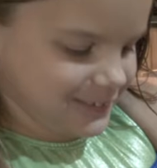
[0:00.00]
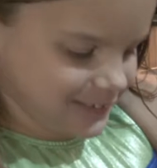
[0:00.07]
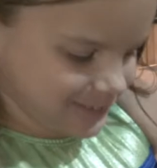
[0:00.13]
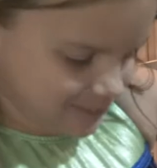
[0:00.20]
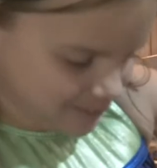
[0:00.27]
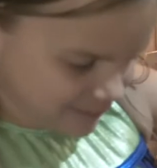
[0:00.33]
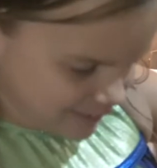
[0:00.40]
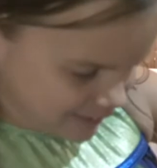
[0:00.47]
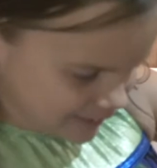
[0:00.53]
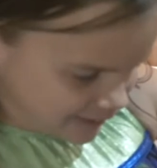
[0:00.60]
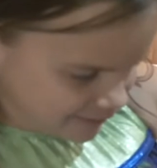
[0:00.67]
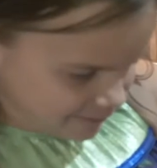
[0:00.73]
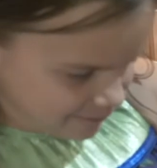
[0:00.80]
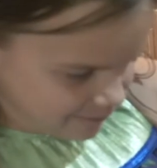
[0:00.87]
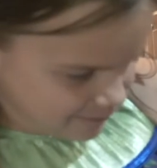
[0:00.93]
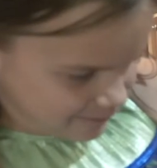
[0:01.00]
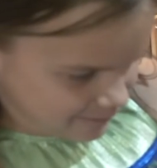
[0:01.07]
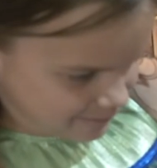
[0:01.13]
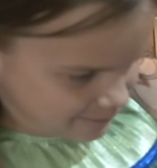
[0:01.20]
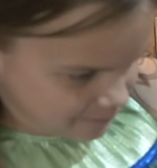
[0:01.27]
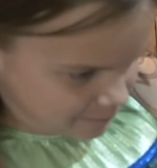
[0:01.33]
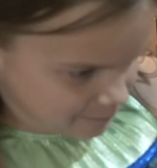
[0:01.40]
It's really
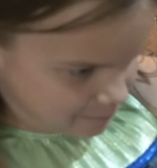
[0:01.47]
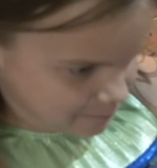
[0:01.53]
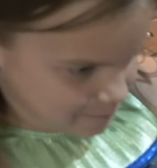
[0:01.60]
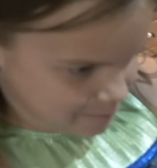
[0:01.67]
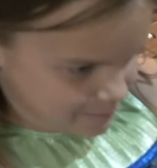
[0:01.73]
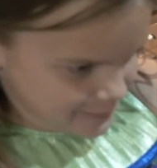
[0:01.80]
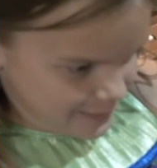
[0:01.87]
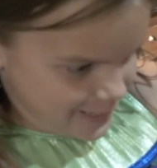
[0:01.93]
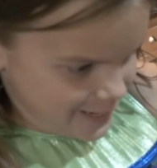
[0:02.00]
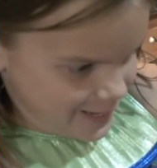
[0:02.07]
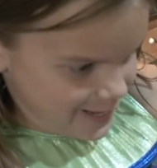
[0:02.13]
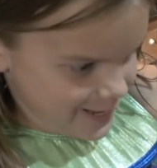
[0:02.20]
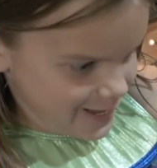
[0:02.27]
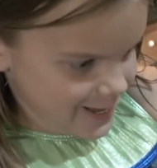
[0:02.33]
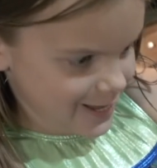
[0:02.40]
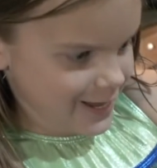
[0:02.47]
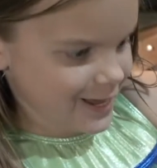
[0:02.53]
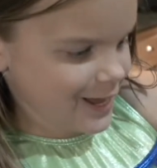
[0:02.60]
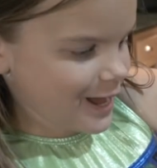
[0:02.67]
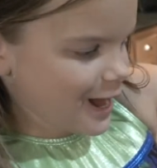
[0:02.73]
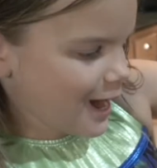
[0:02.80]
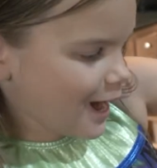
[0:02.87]
big.
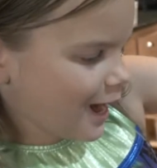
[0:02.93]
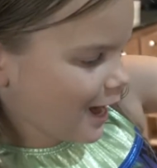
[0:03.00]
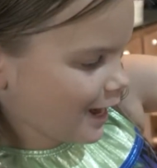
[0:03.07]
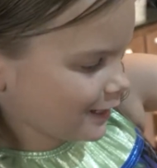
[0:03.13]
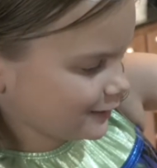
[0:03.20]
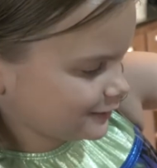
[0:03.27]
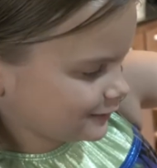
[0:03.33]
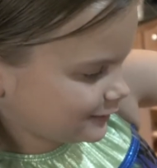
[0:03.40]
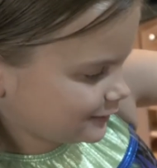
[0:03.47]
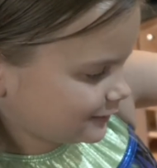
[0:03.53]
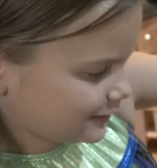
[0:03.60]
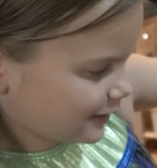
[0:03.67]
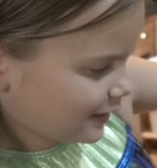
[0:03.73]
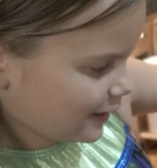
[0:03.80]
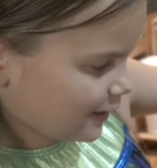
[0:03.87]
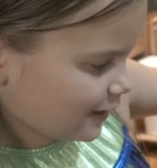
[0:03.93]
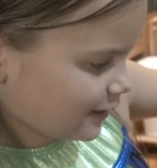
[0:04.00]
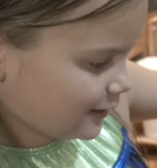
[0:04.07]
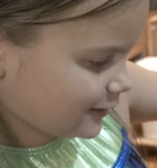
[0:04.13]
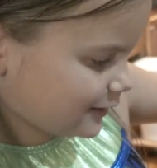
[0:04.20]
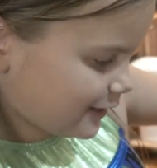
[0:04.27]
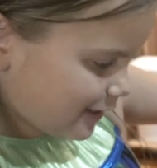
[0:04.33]
I sh
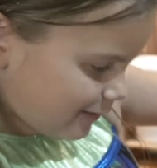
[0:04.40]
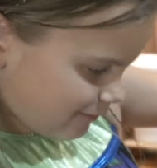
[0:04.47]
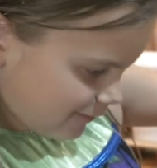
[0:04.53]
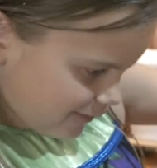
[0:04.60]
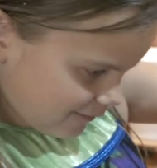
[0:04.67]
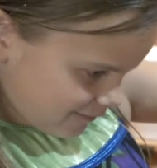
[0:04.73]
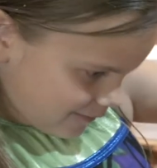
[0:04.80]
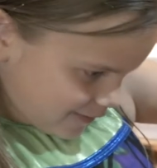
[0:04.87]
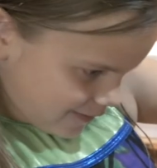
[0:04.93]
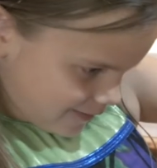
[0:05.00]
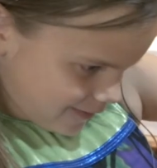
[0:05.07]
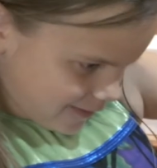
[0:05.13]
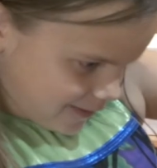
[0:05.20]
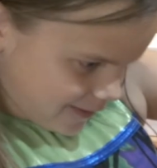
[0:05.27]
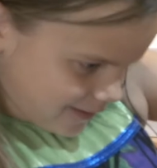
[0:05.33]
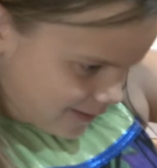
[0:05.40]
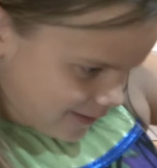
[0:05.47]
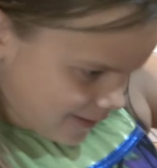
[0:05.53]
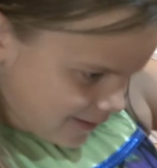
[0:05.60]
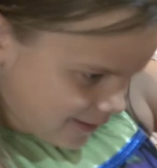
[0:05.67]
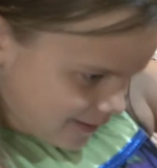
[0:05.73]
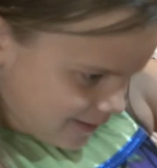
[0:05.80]
shouldn't have done that.
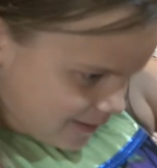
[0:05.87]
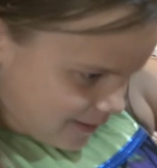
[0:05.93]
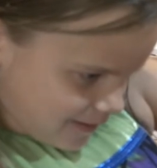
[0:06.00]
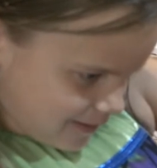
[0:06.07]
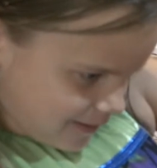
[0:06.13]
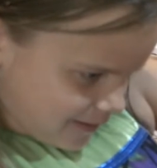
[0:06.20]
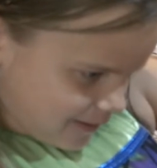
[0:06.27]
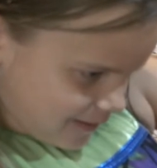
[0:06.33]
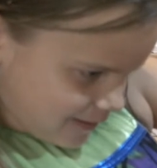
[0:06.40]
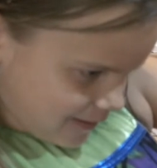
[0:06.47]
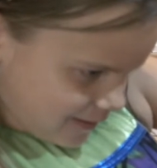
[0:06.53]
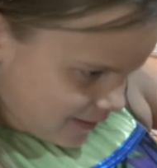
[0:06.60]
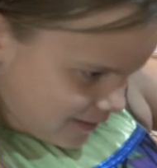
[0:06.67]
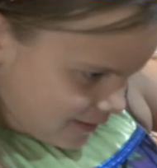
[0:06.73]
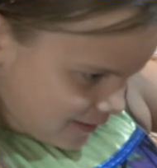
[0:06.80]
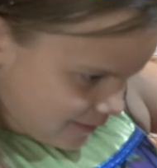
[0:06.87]
Ew,